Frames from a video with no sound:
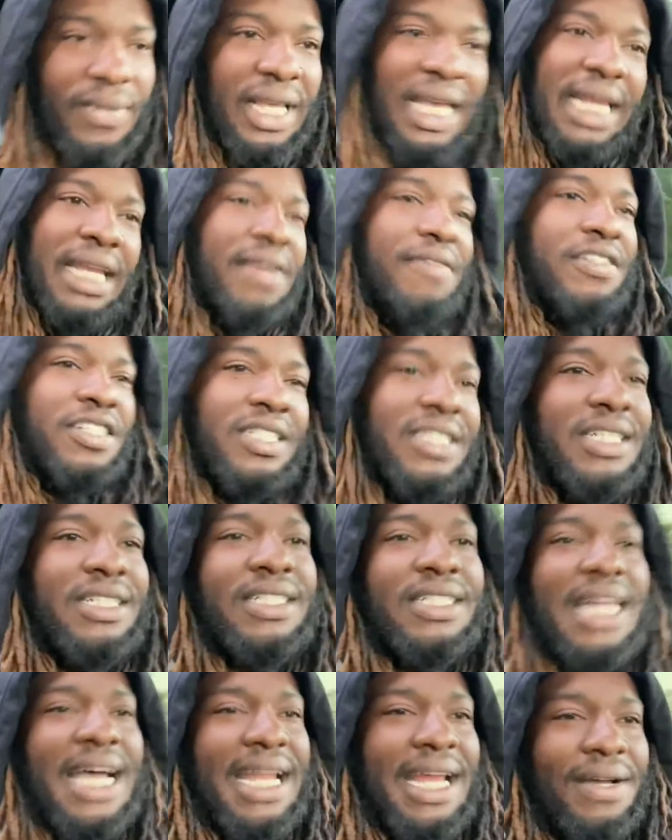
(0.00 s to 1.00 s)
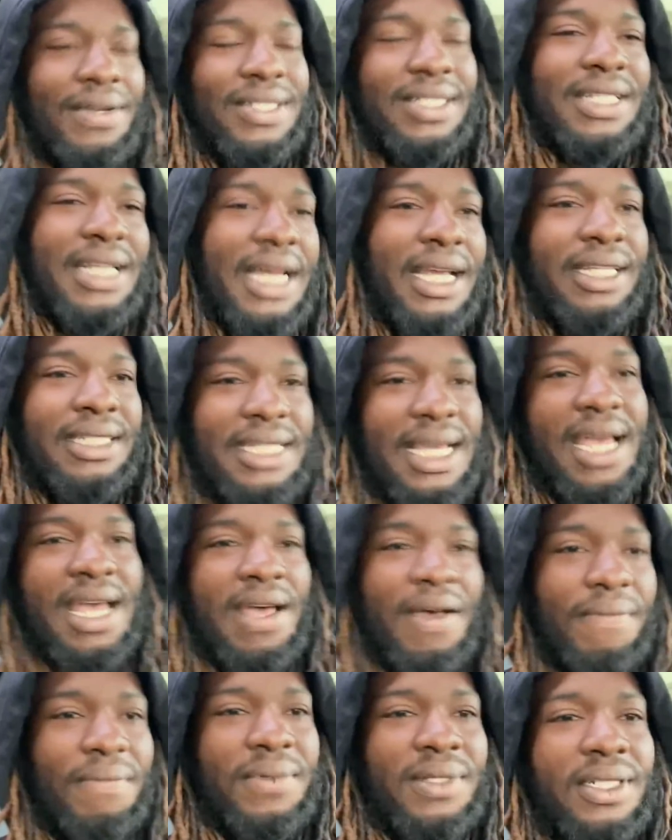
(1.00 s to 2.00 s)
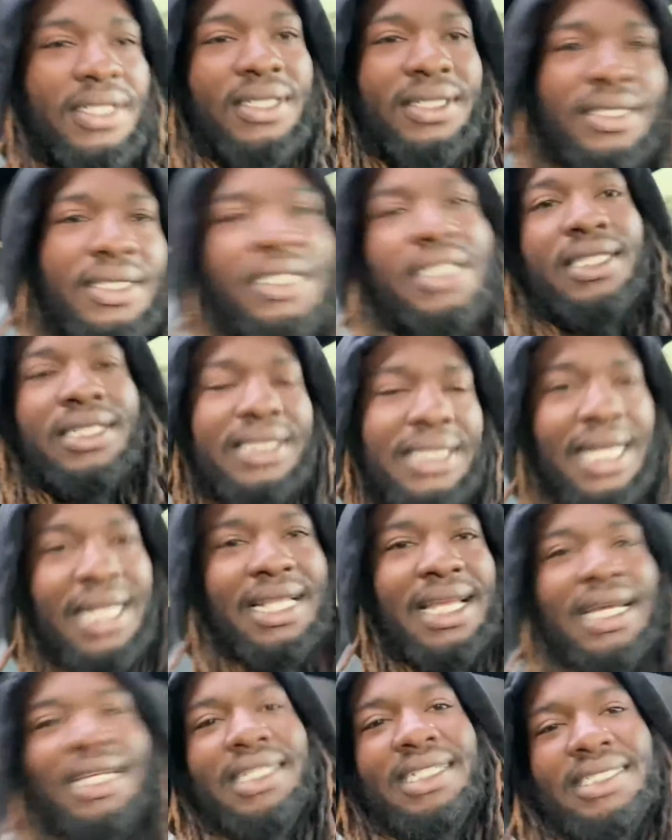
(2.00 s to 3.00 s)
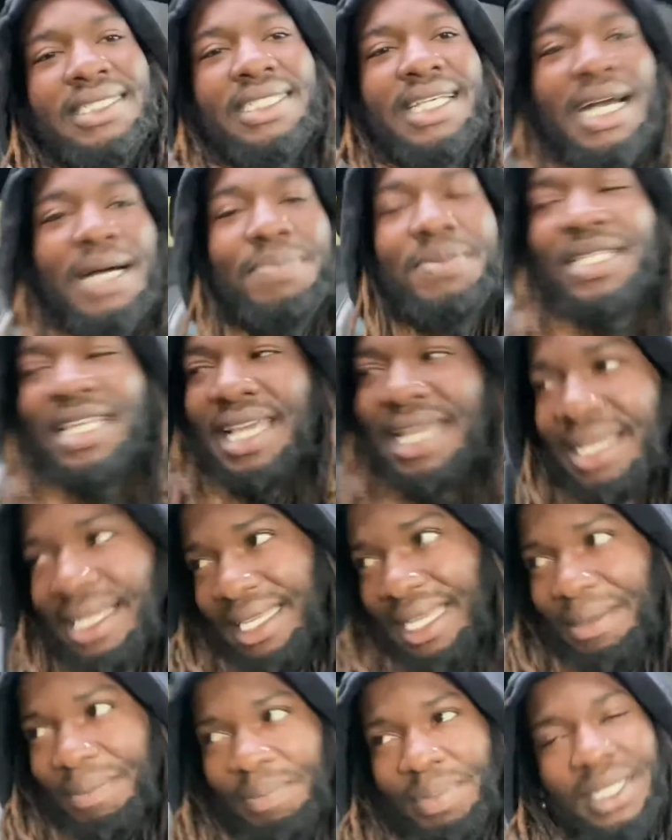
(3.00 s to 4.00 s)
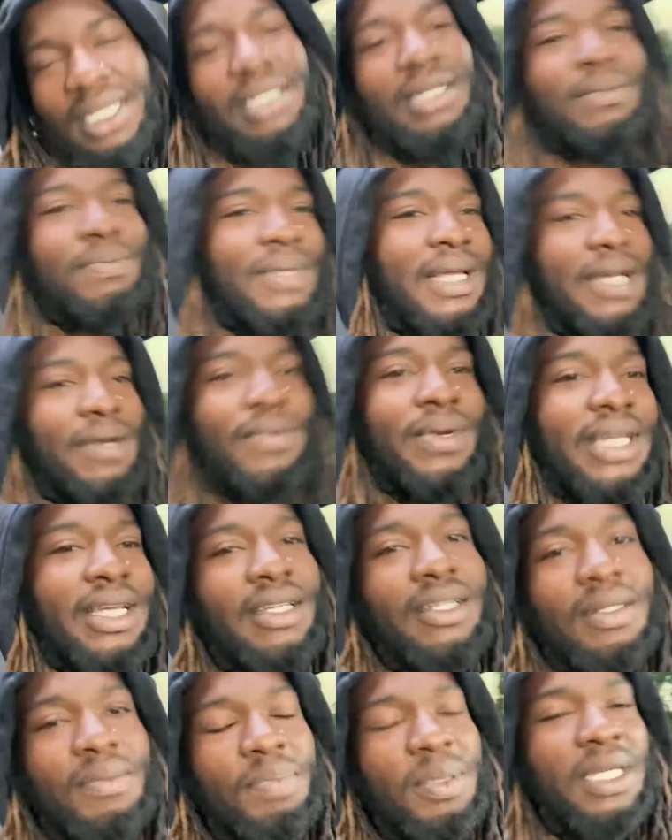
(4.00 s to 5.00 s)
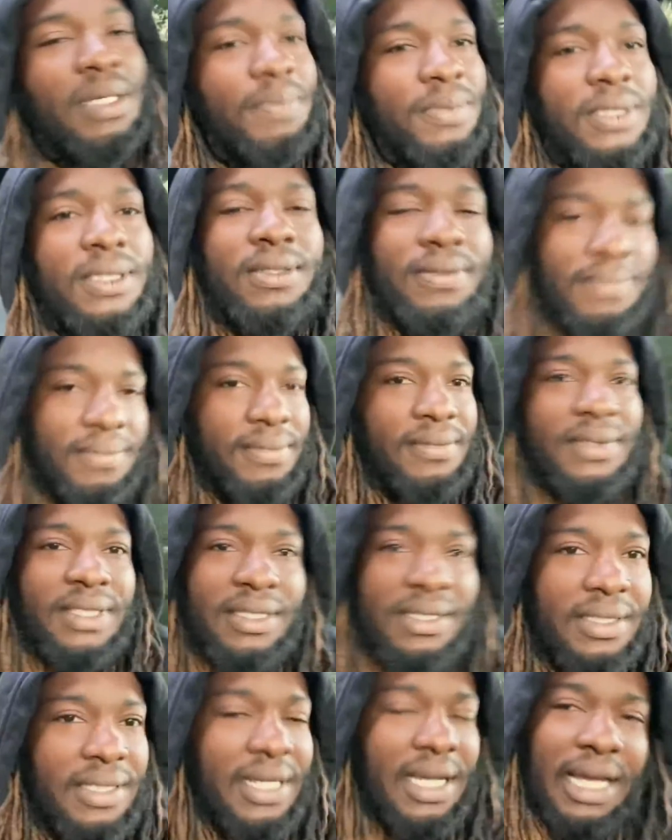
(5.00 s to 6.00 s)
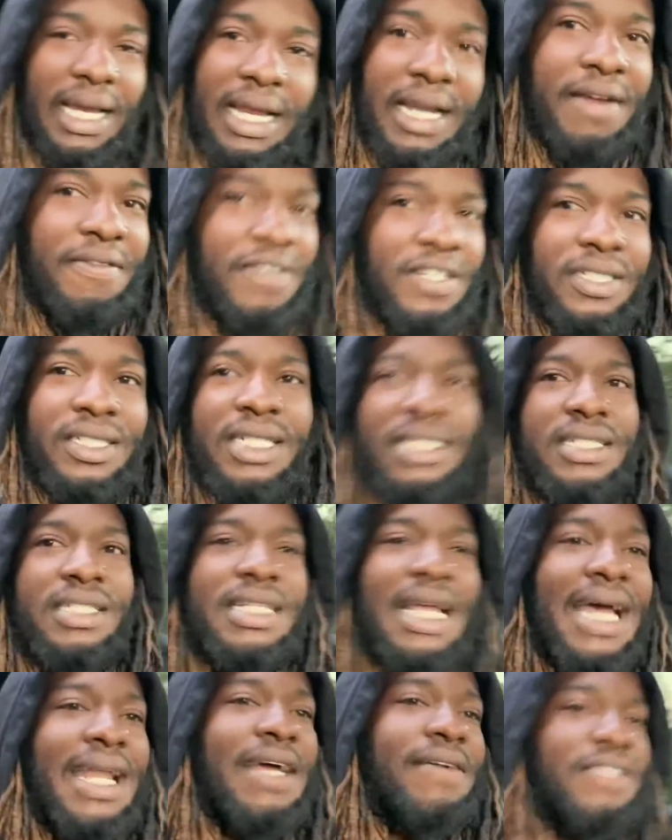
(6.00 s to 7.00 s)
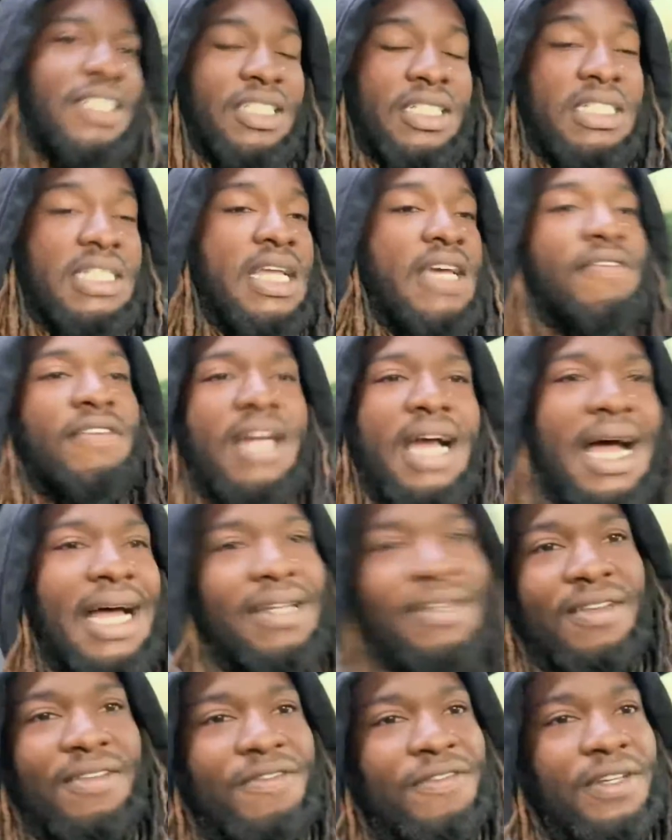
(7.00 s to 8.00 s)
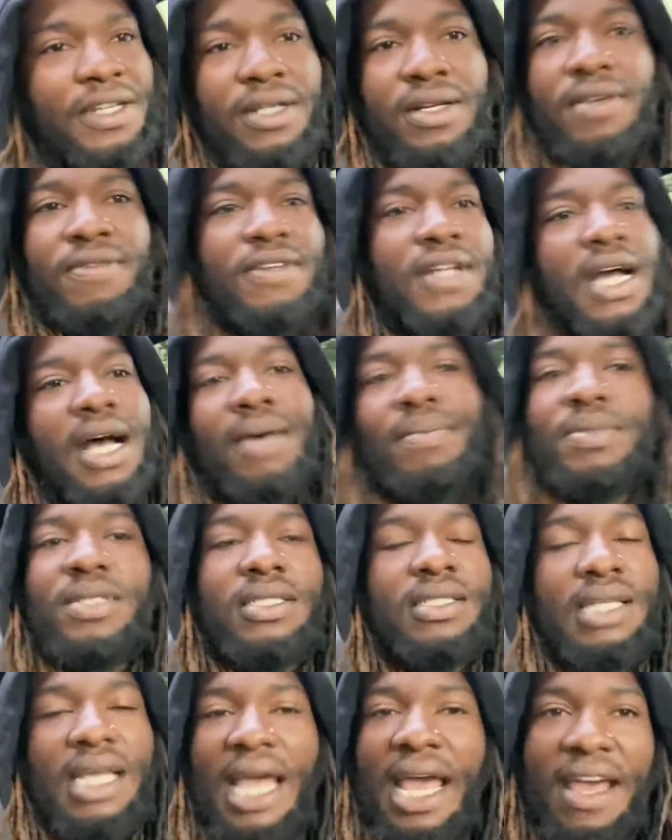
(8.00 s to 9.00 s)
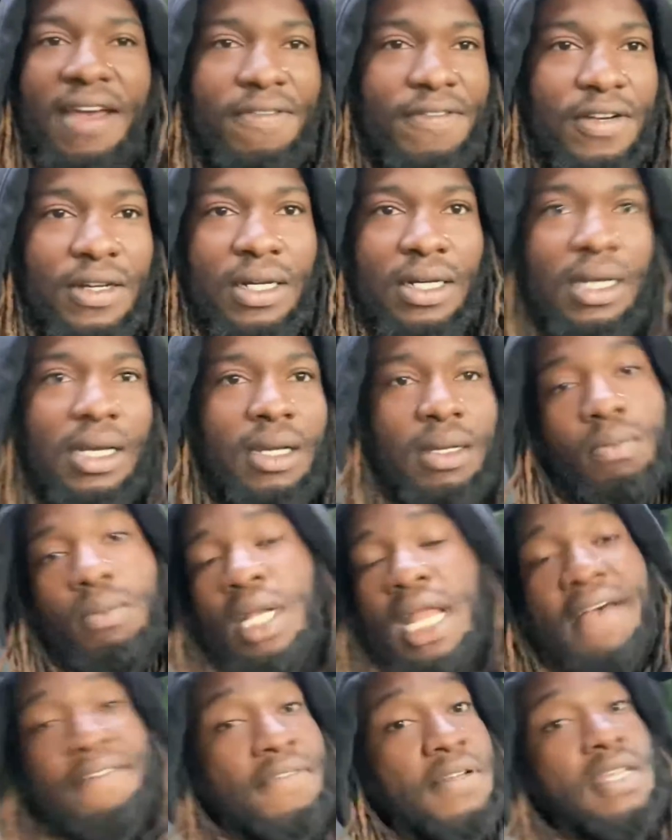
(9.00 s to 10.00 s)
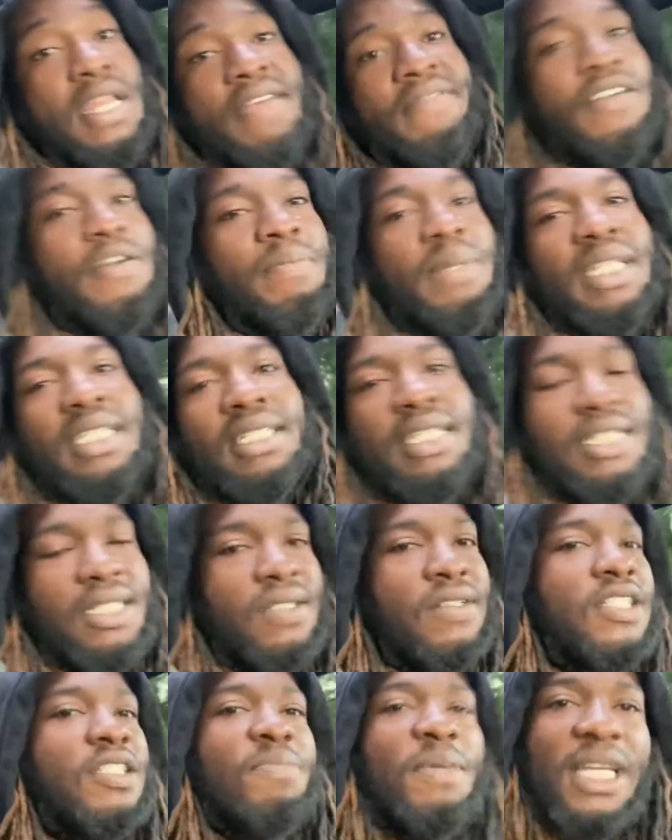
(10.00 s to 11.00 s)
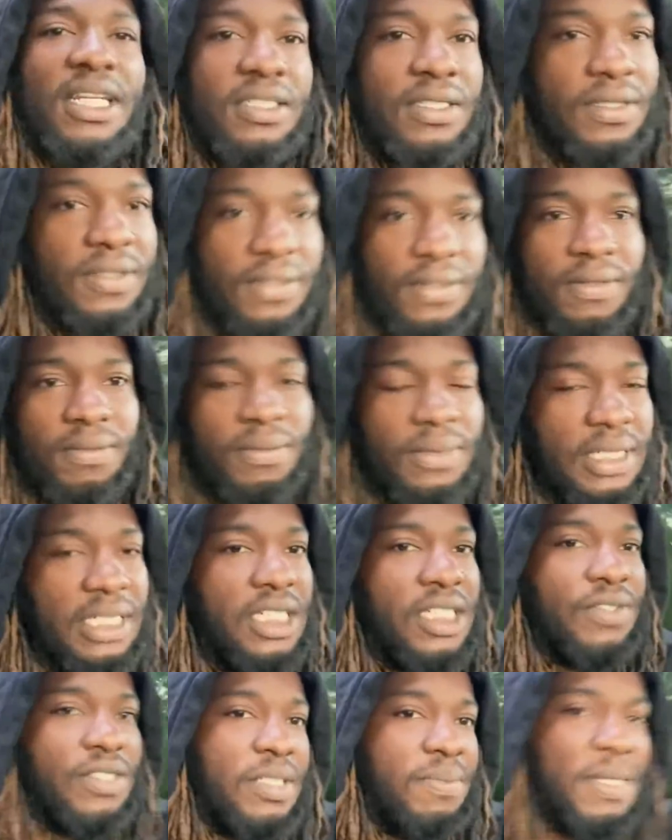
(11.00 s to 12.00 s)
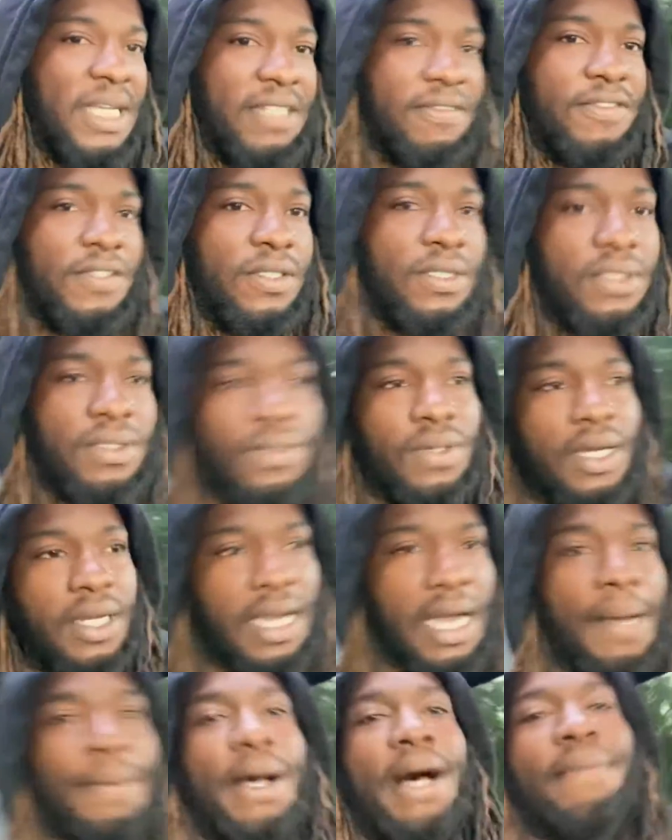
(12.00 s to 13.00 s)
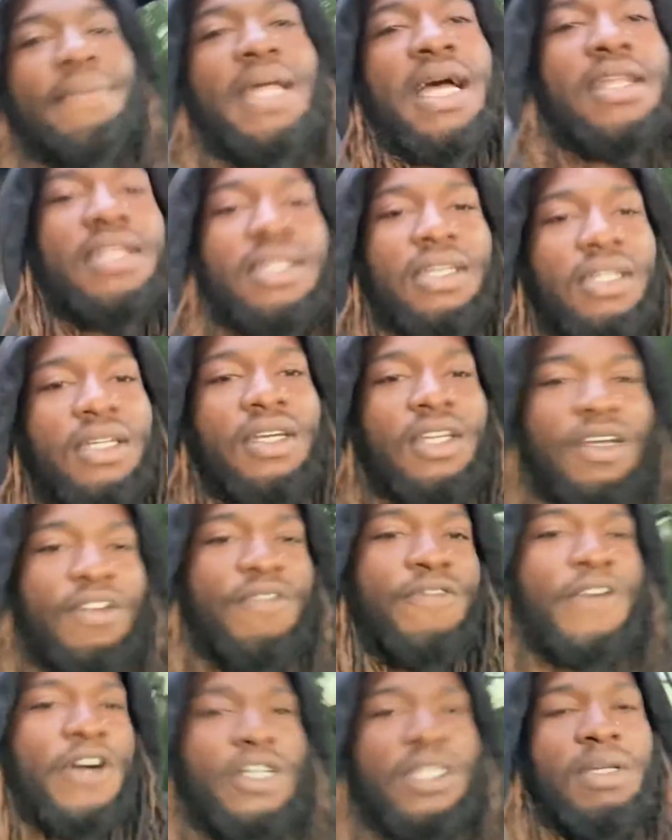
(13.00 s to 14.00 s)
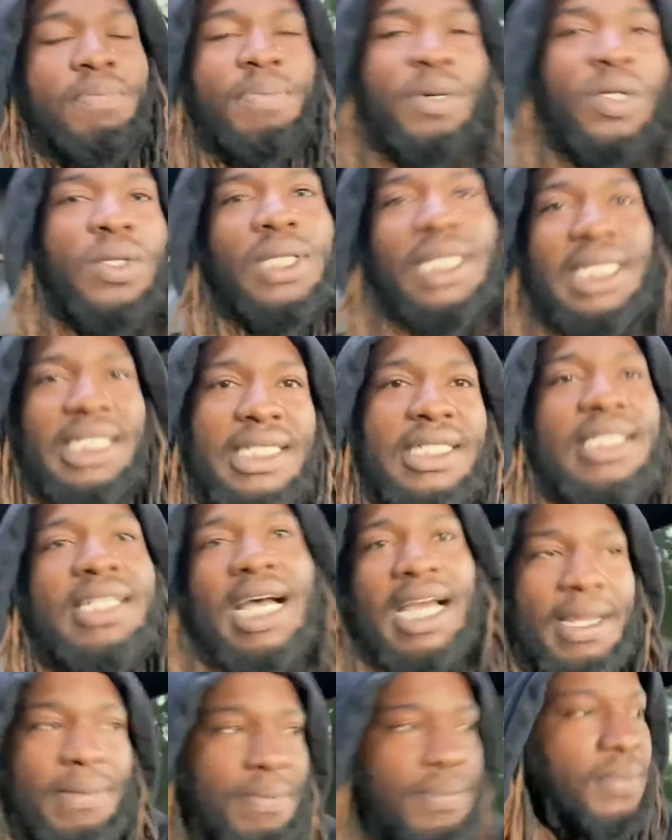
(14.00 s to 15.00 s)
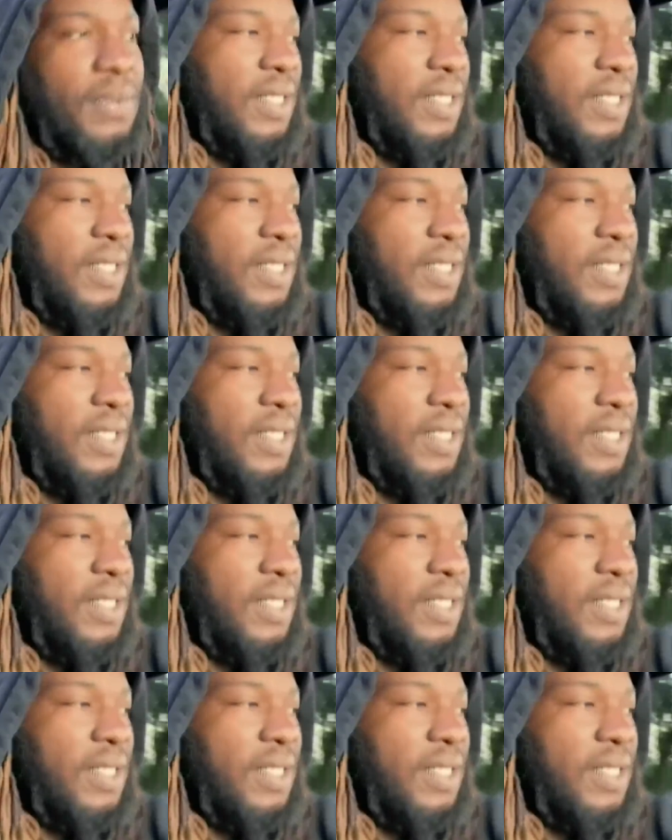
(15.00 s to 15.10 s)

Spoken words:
And ever since that, I was like, damn, it's not like these cops can't get beat up like regular people. And ever since that, I've just never had the fear of cops, ever. But I've never been disrespectful to a cop. I'm not the fuck the police type.